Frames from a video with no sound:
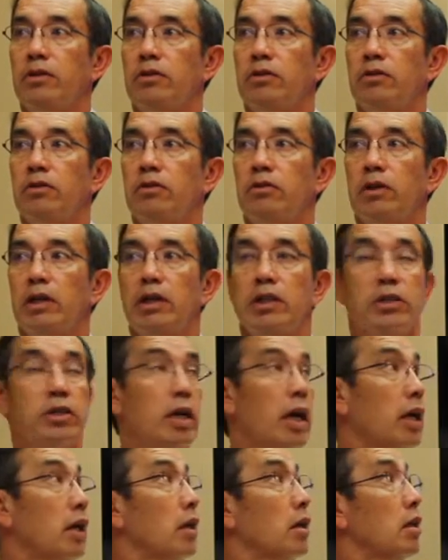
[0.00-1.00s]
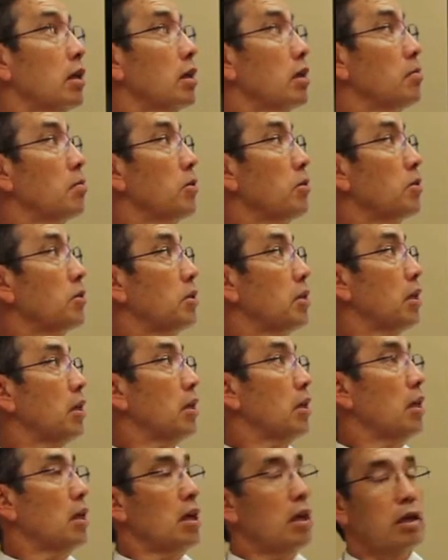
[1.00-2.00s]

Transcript: to inject the bursa